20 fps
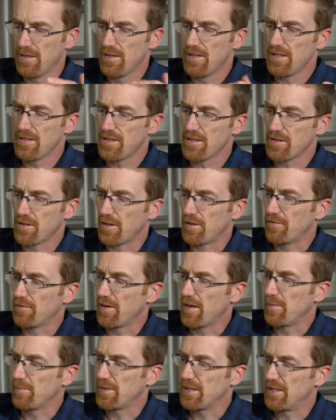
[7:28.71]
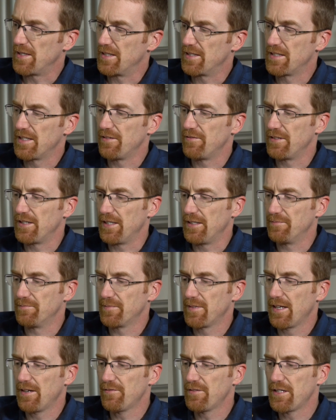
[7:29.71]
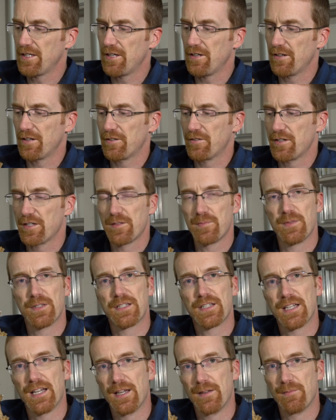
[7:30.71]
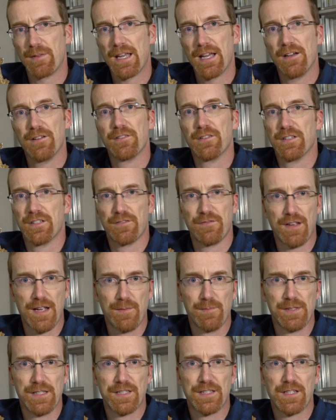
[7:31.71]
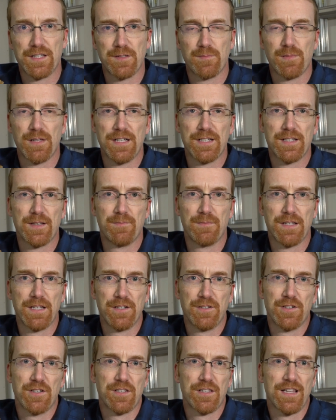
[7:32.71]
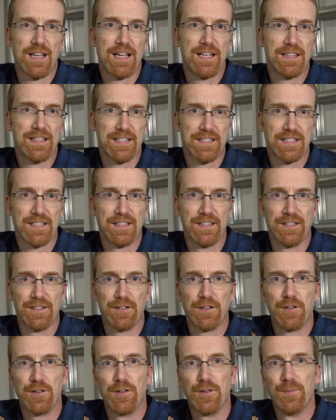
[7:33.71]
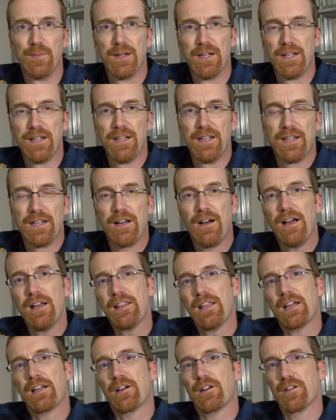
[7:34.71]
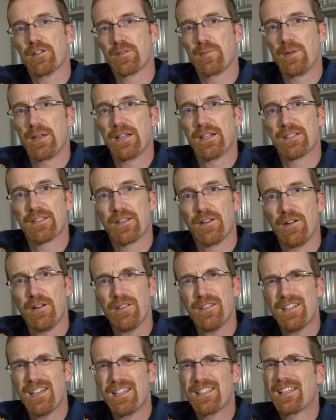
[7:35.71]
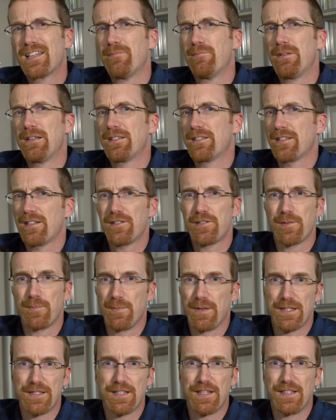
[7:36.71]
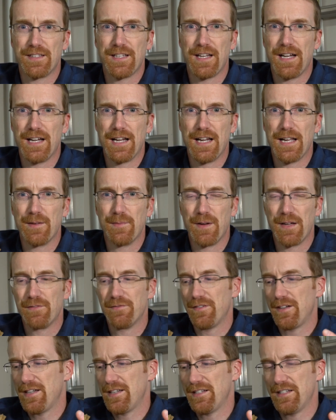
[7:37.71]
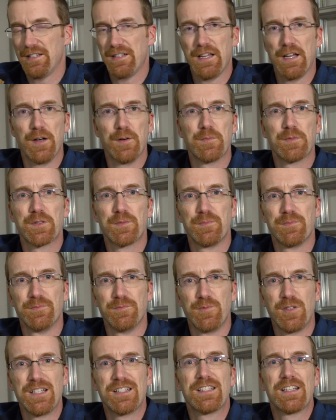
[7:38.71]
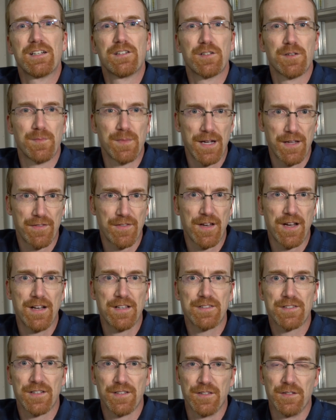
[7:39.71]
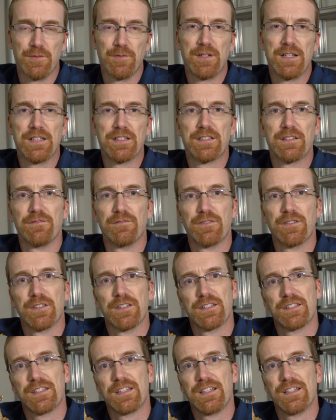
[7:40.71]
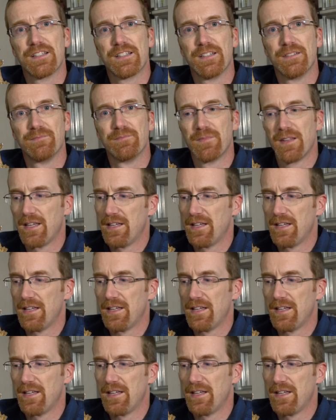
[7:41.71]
This is our family nativity. Every year at Christmas time, countless families display something just like this in their home. Now, I like ours because the holidays can be such a busy time. I find it helps recenter my thoughts on the reason for the season.